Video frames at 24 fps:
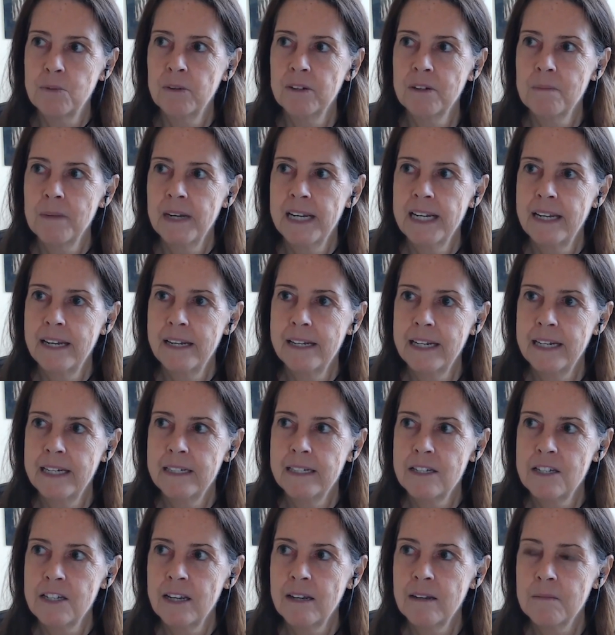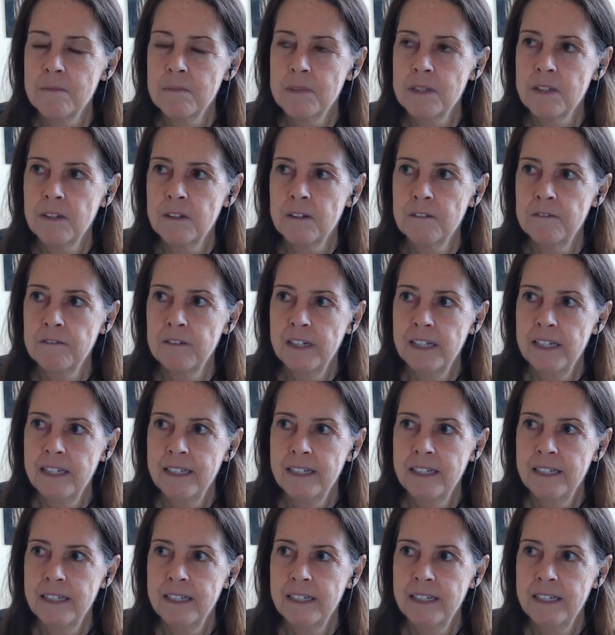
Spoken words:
What am I getting in terms of